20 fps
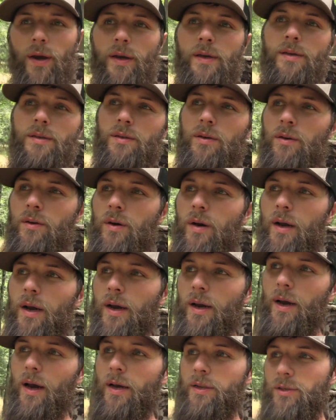So
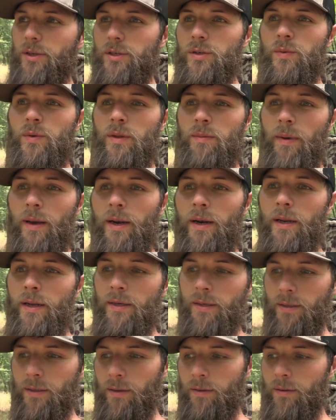I just really made it
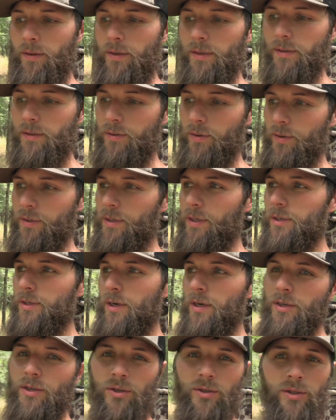into this transition.
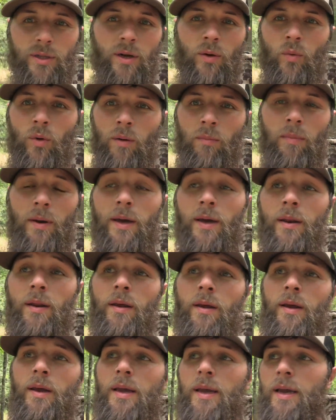I showed you that one bed,
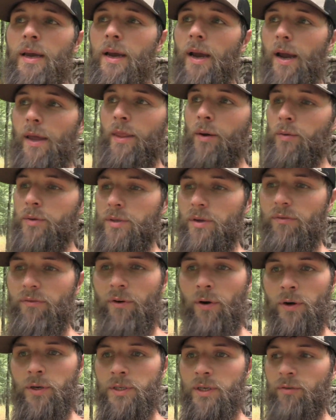and that was the
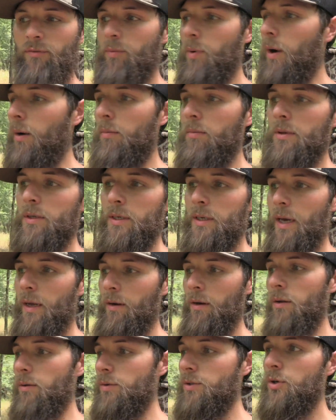first of probably, I
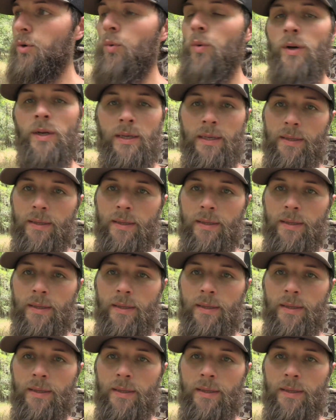don't know, 20